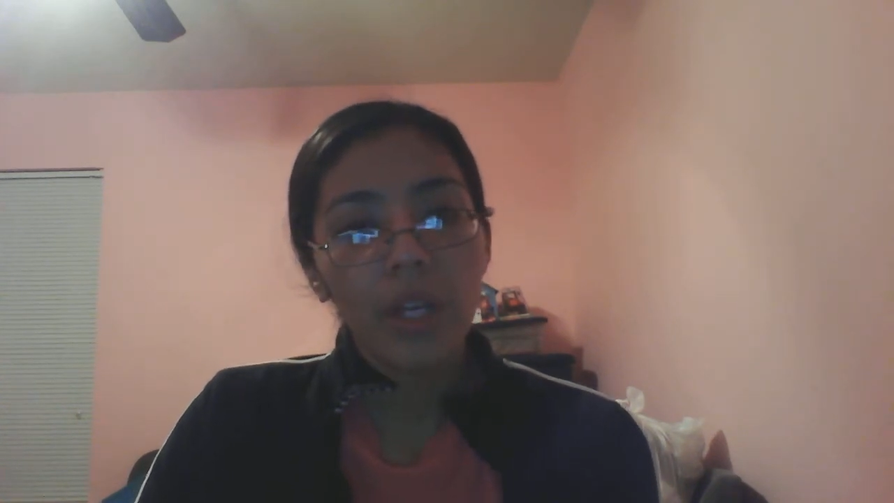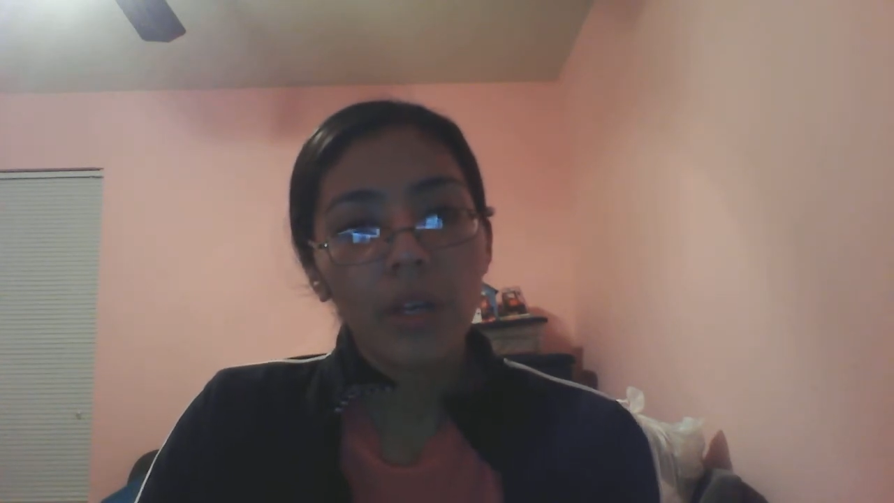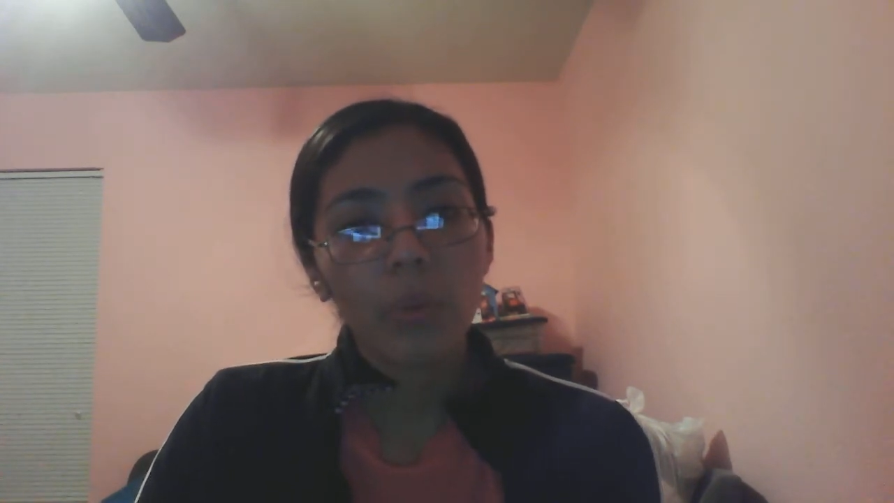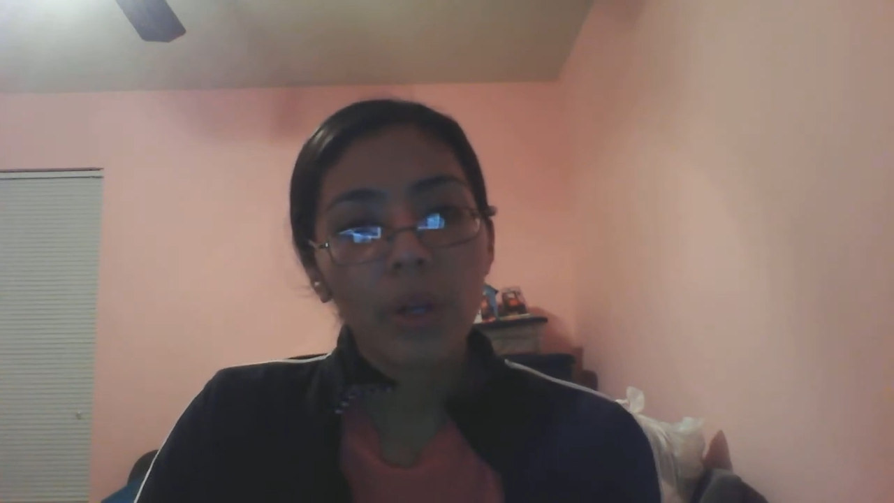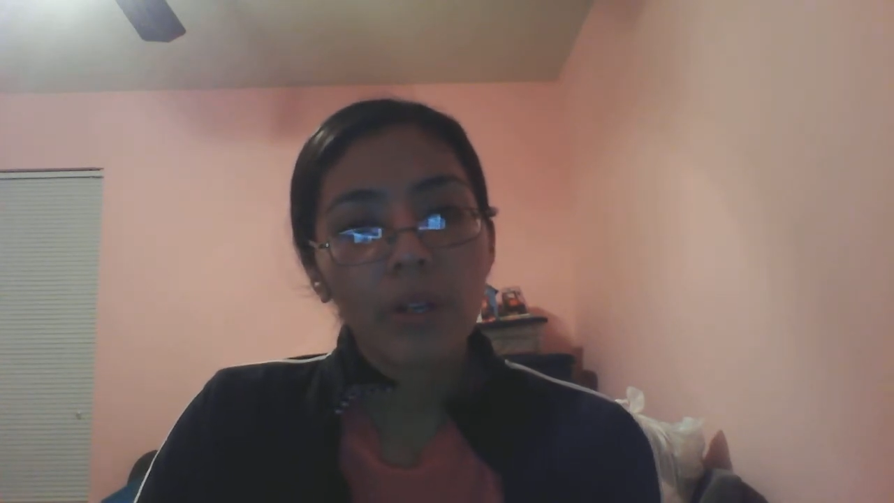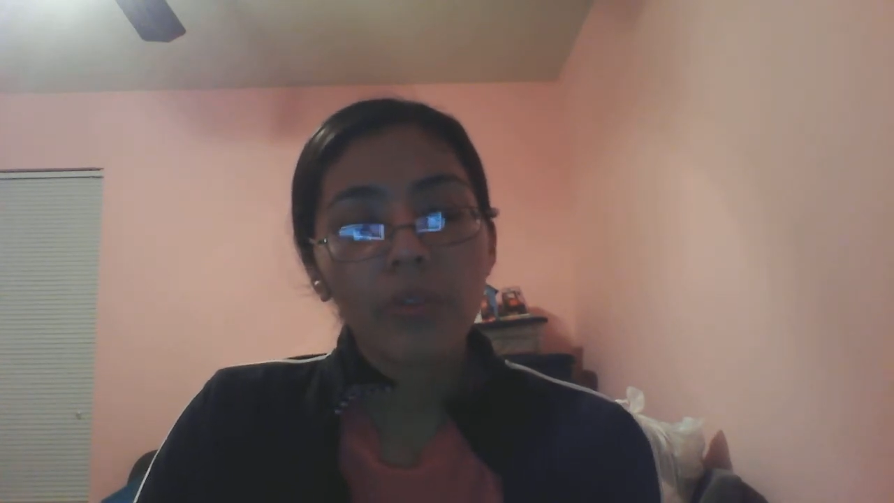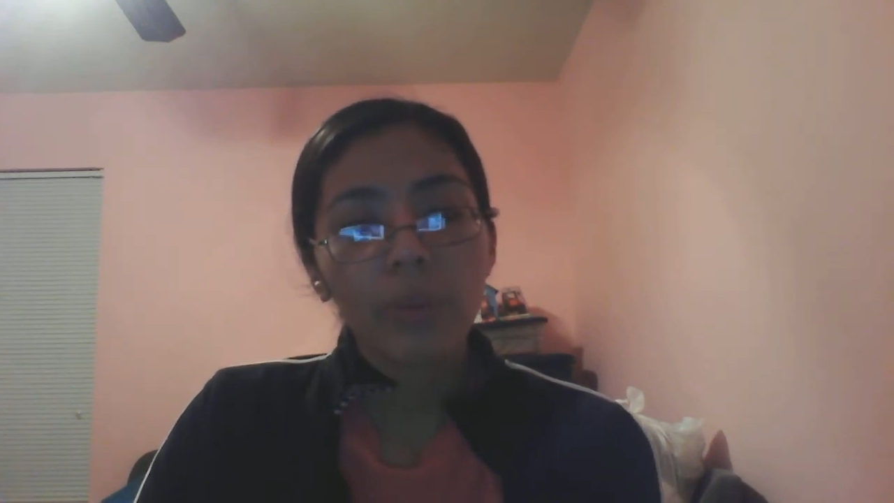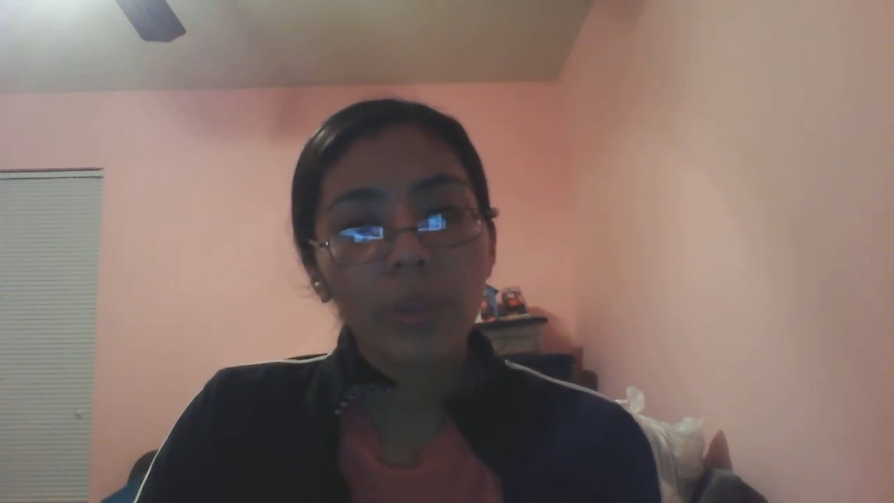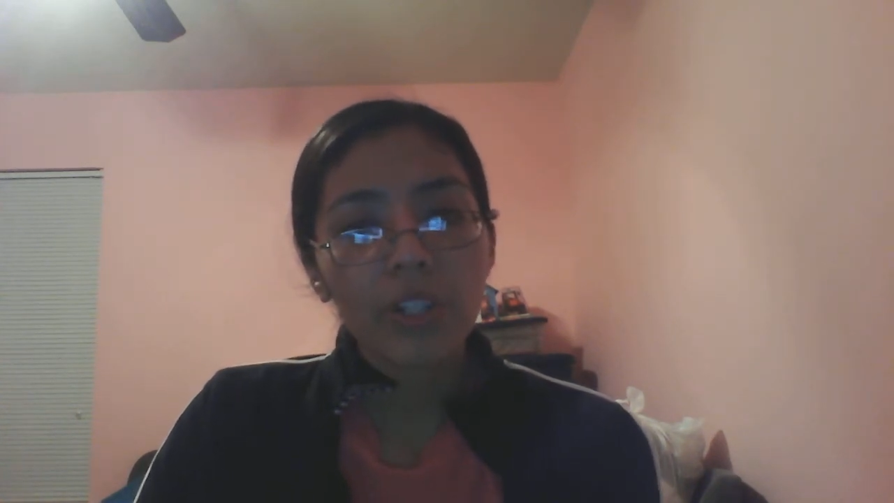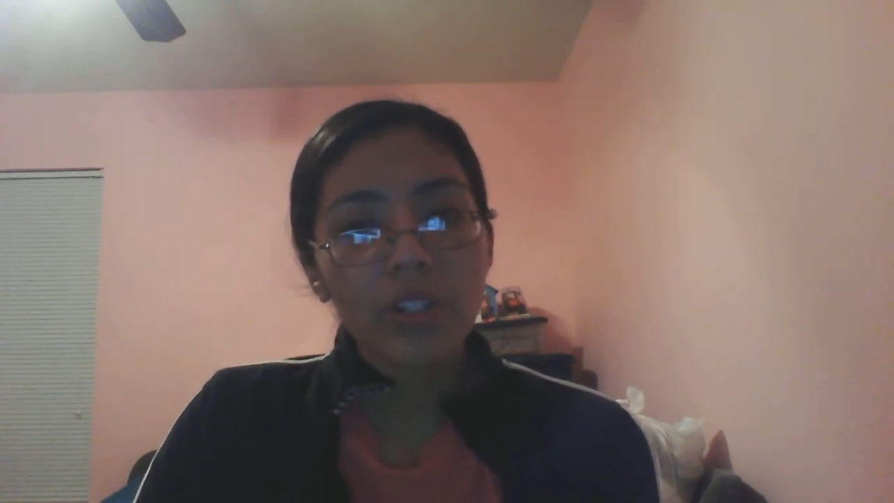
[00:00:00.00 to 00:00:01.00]
what
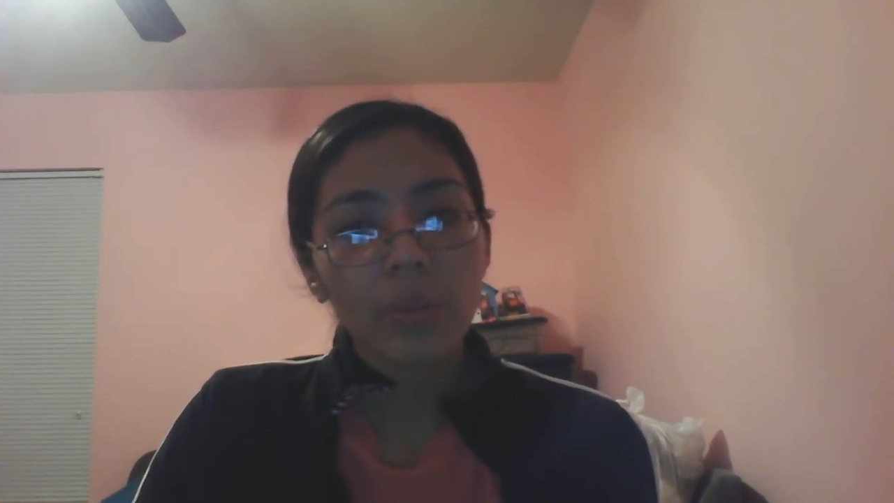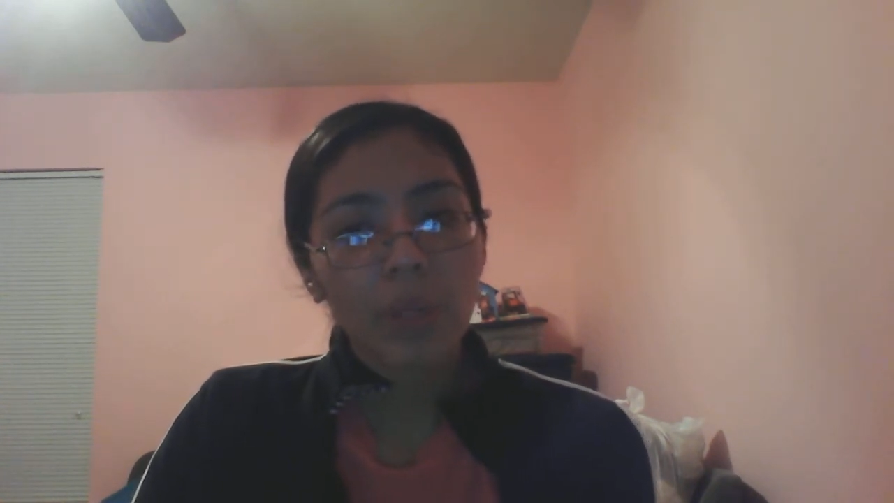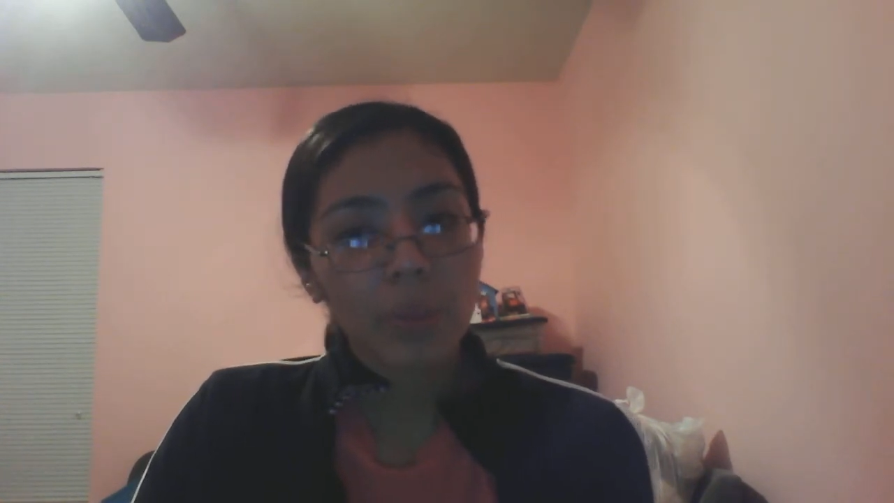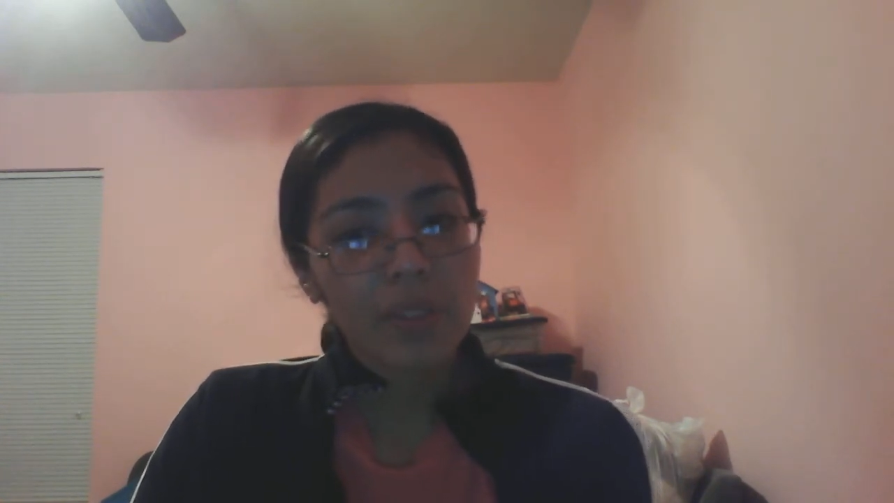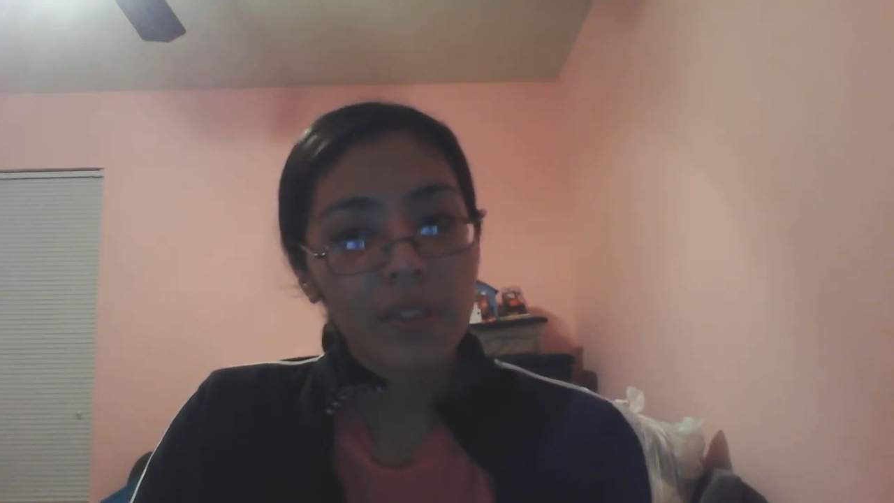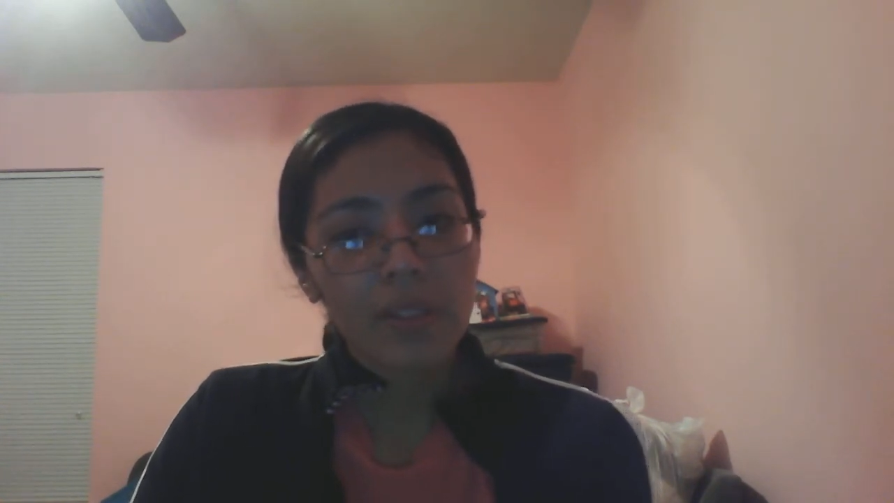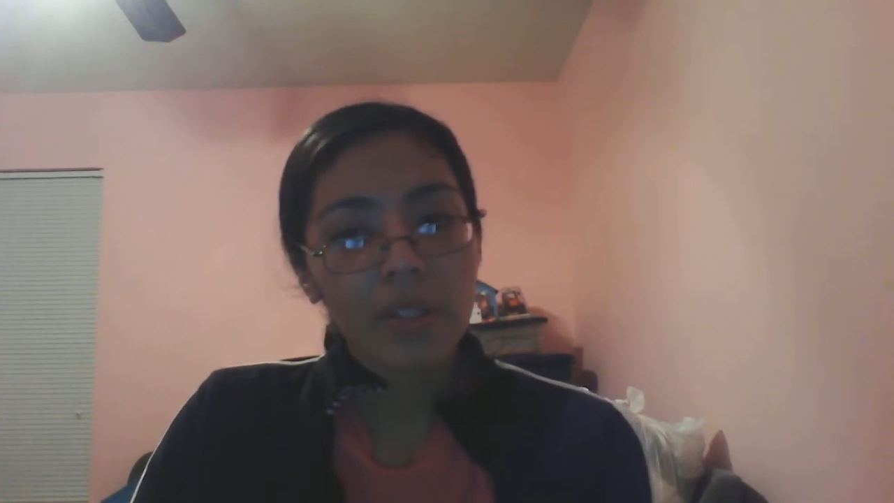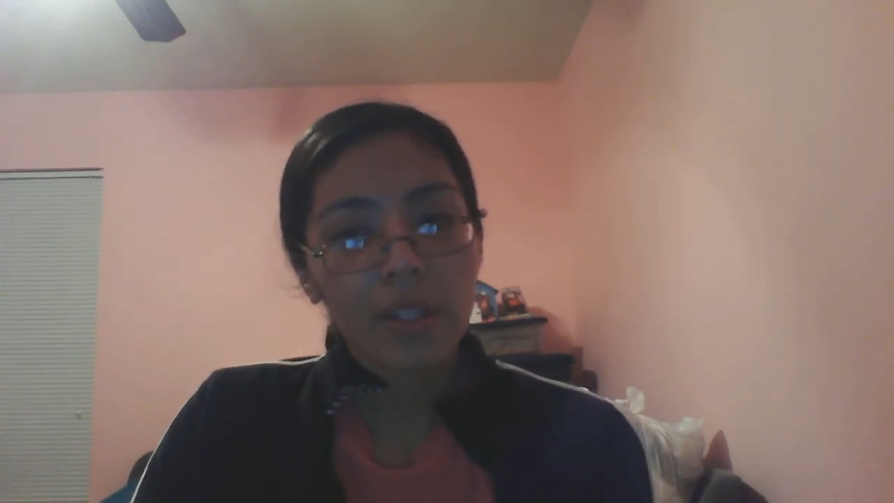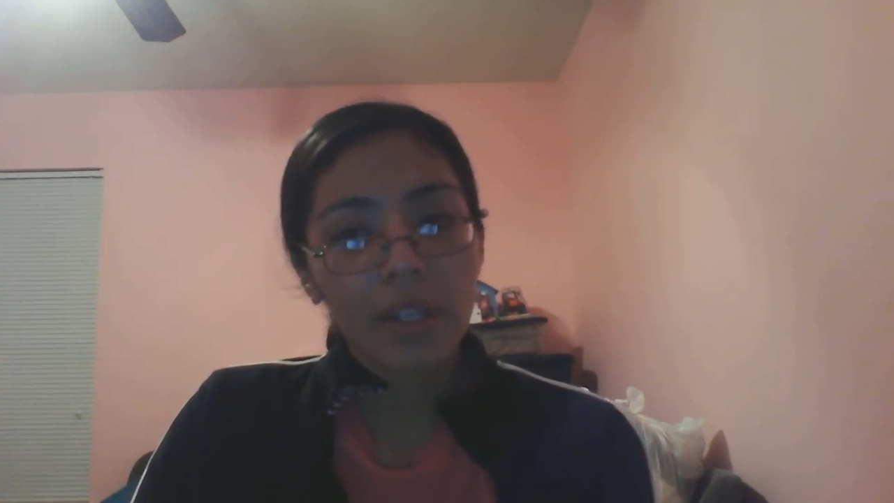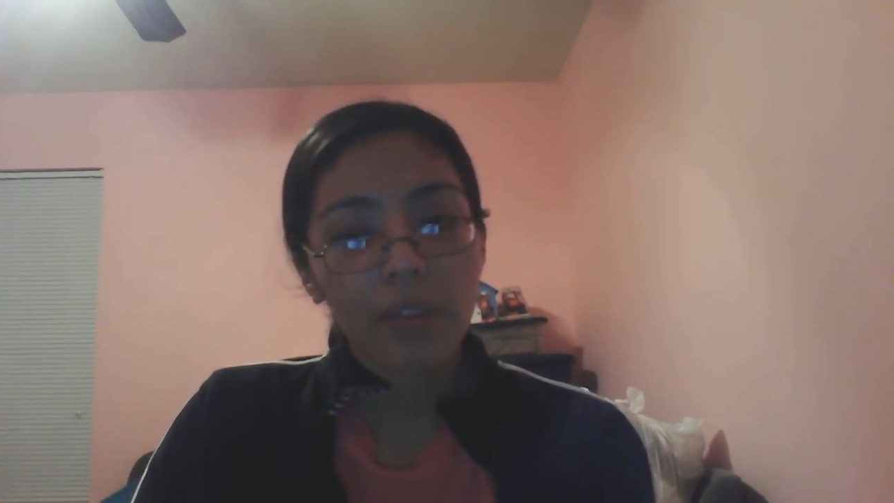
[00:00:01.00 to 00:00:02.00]
information may be
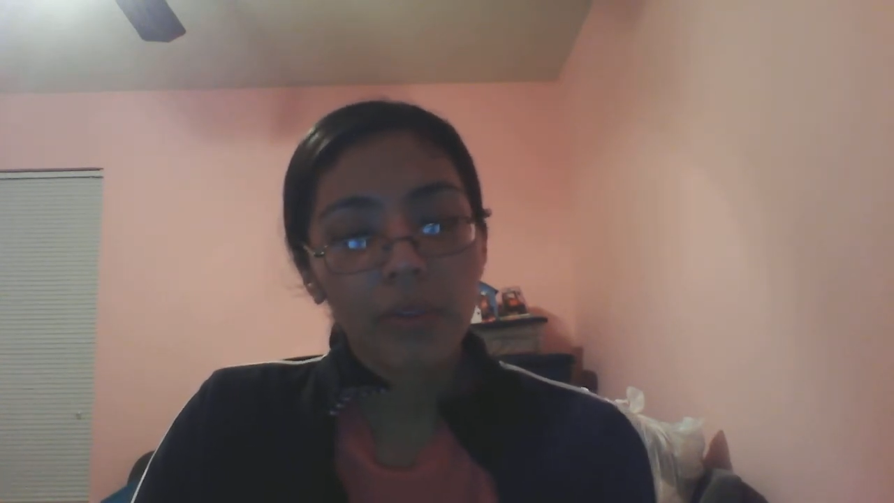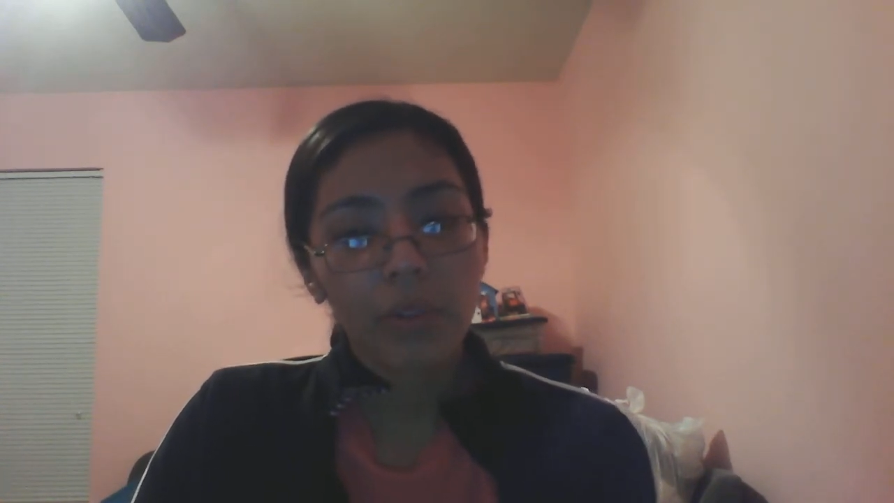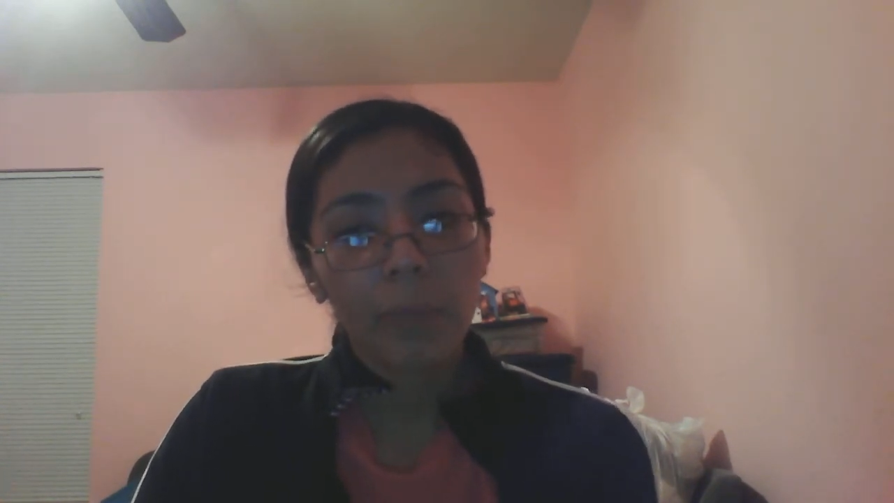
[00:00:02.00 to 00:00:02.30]
sensitive,